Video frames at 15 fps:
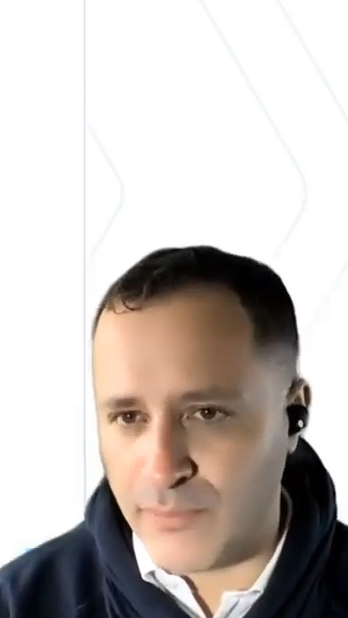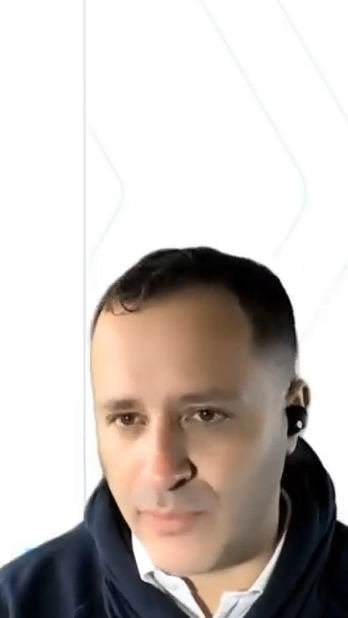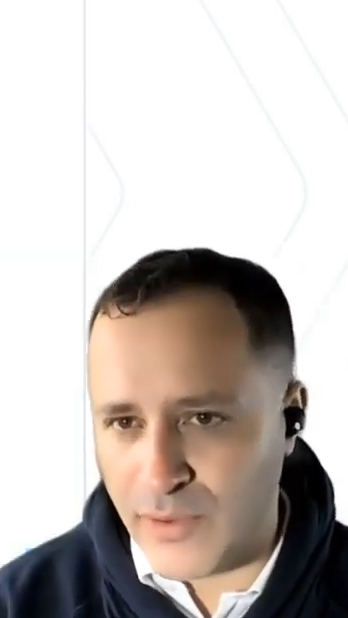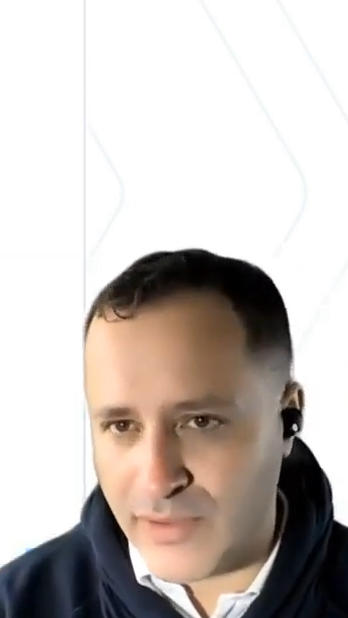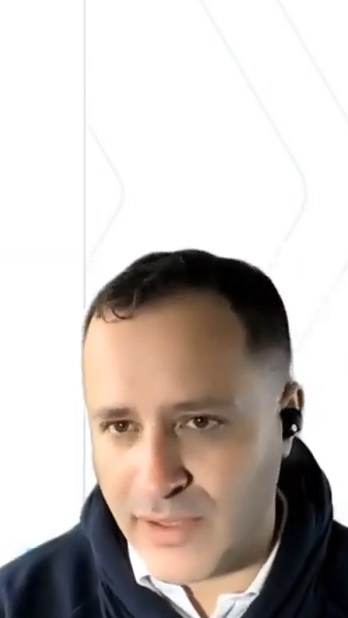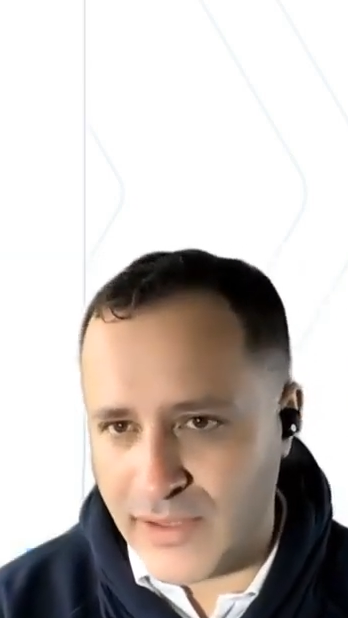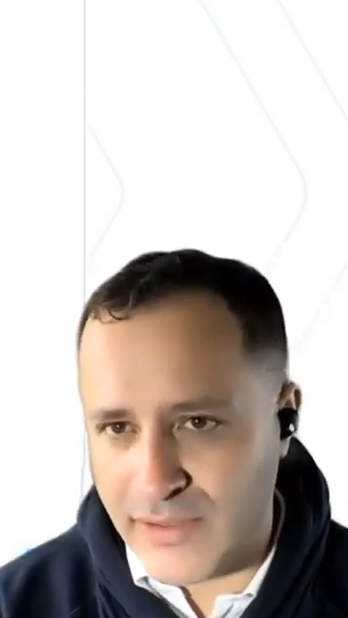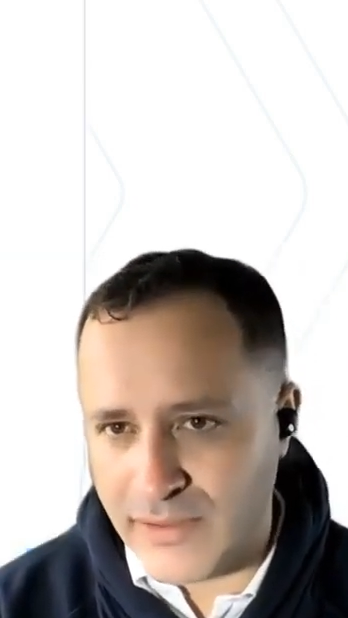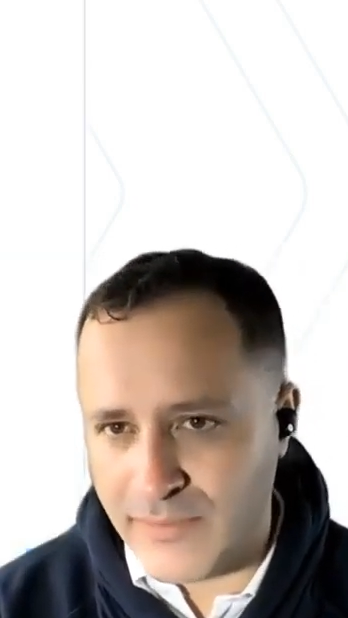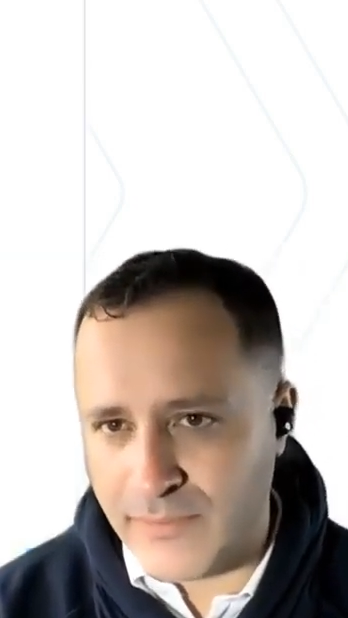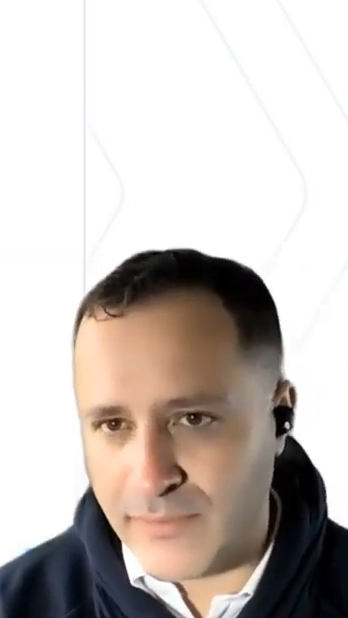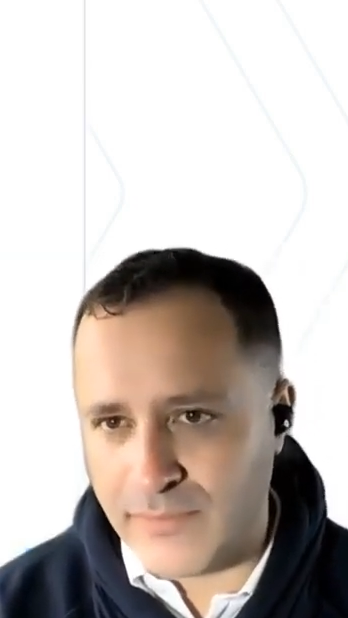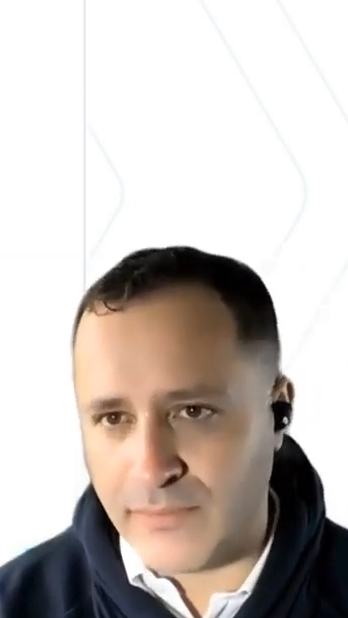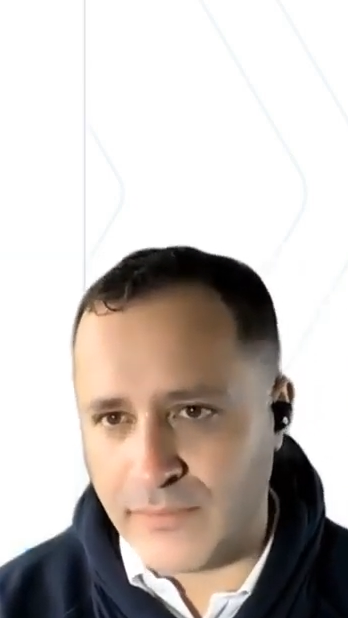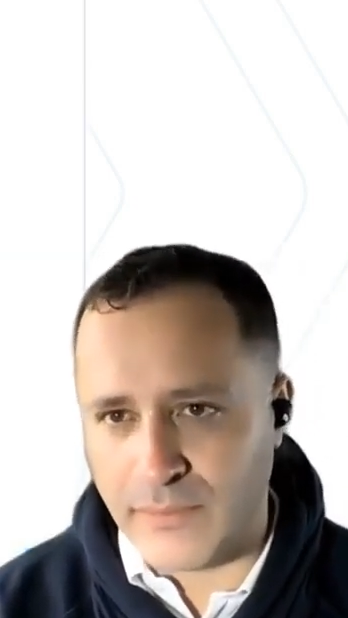process,
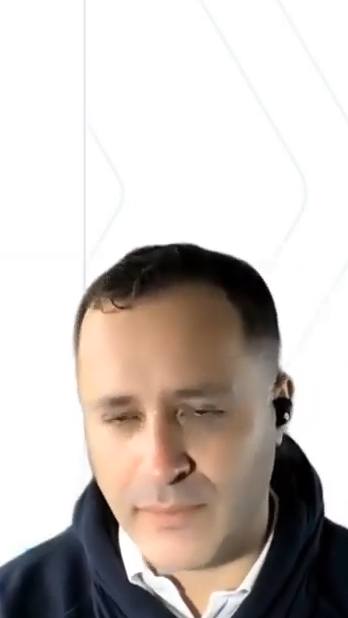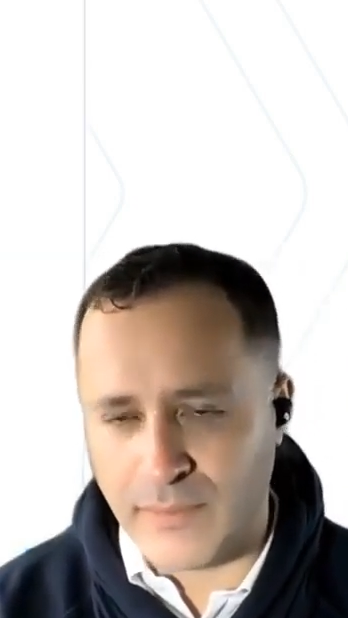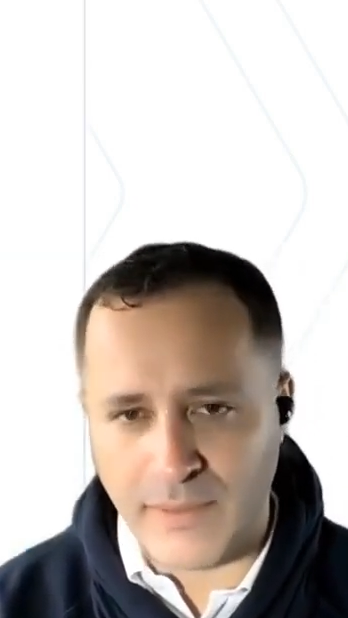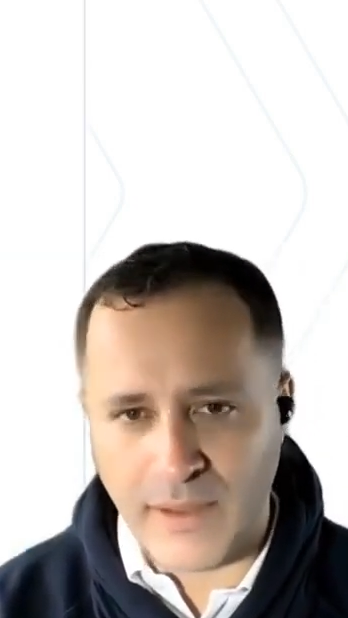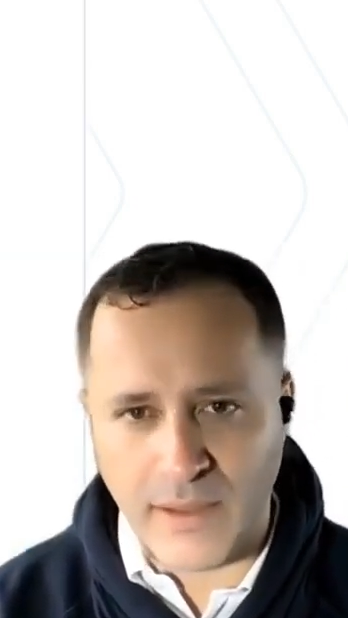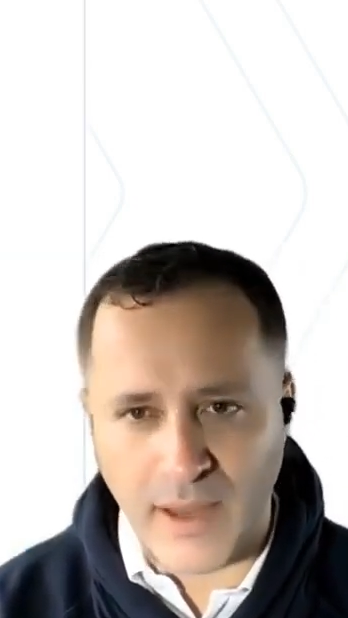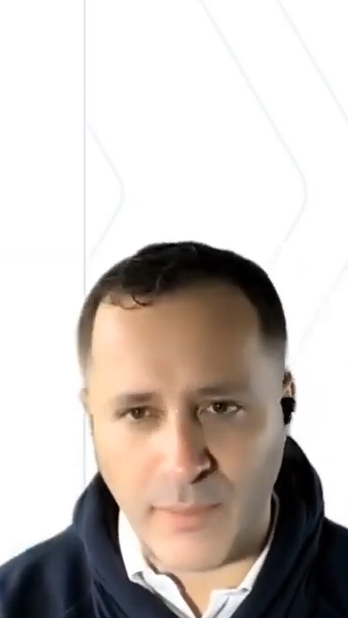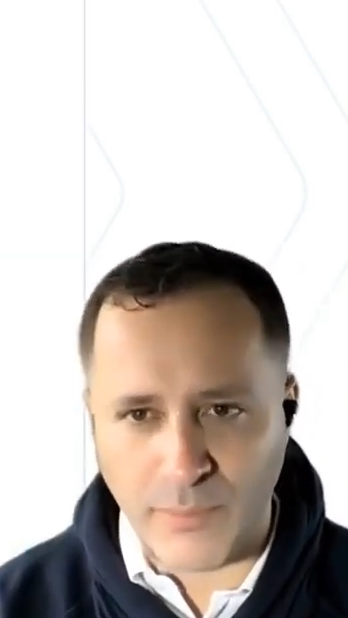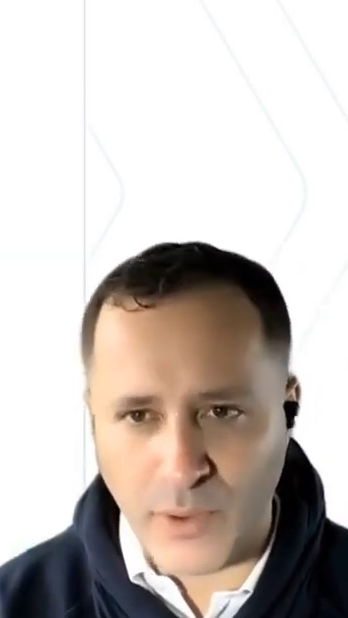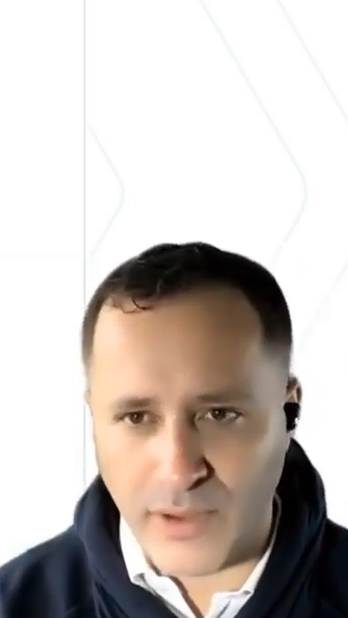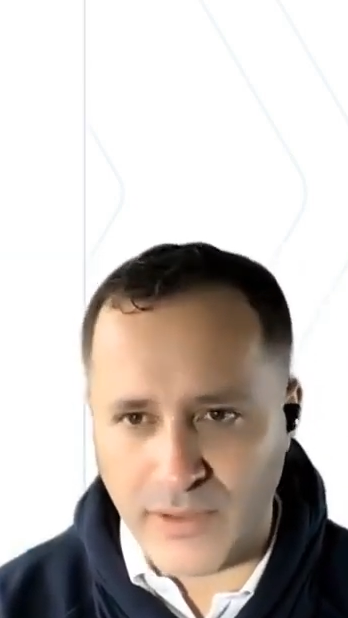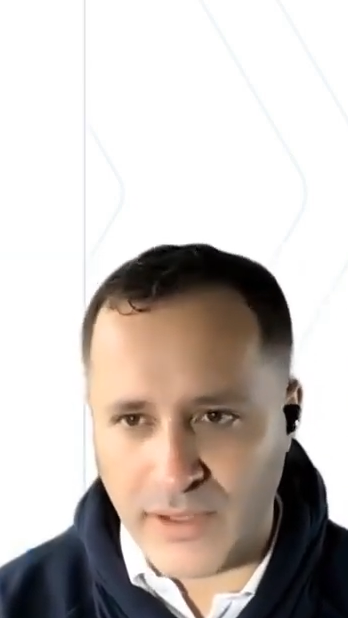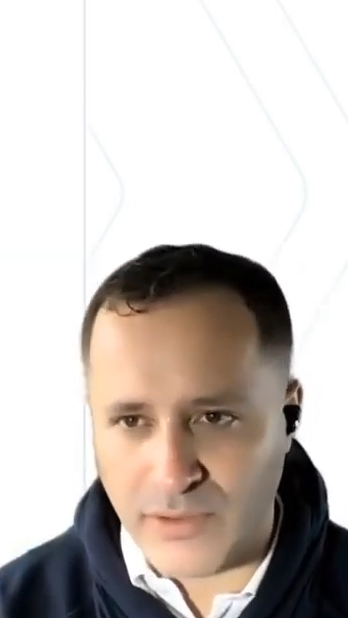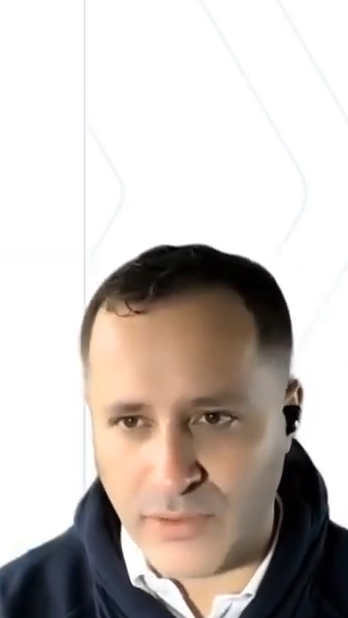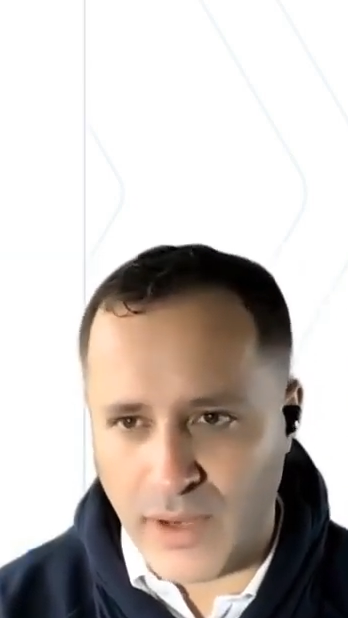a process to